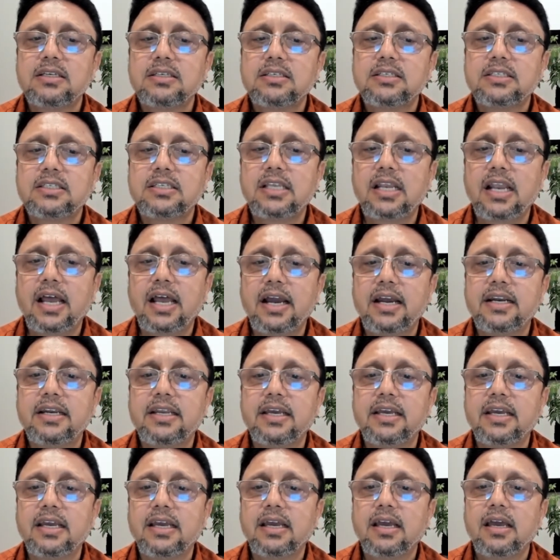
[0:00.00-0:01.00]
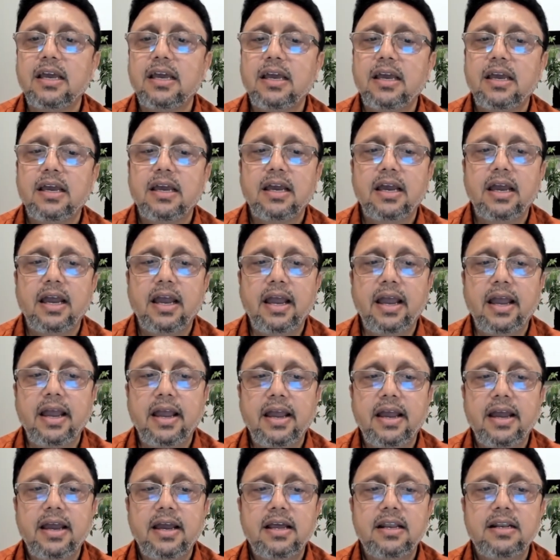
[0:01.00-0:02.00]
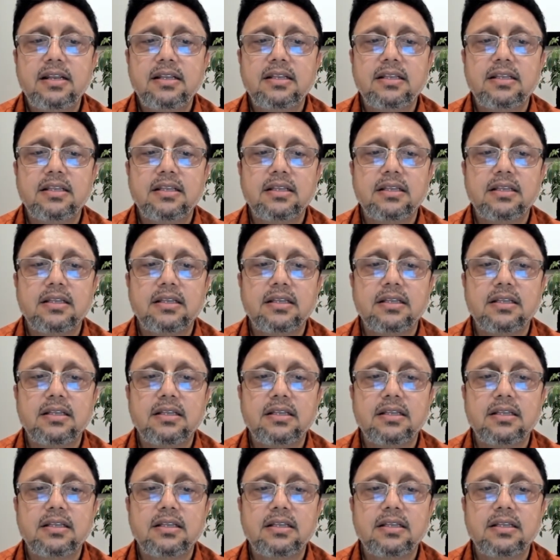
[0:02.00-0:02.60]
sliding, and